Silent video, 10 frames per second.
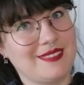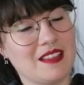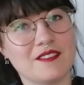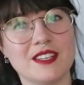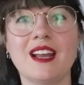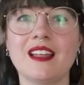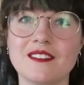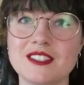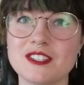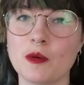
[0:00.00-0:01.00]
I love it. I
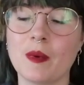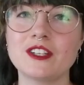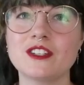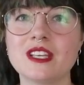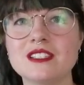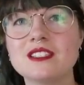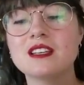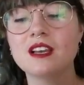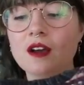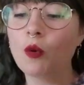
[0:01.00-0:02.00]
love it so much. This
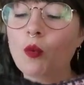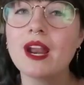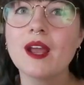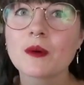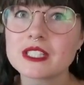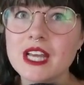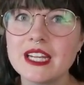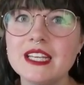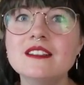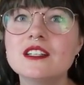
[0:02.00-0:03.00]
when I worked
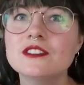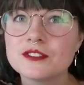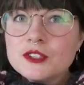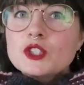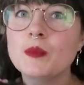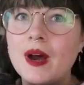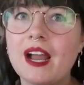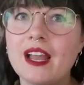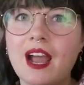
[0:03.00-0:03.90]
on it flew by.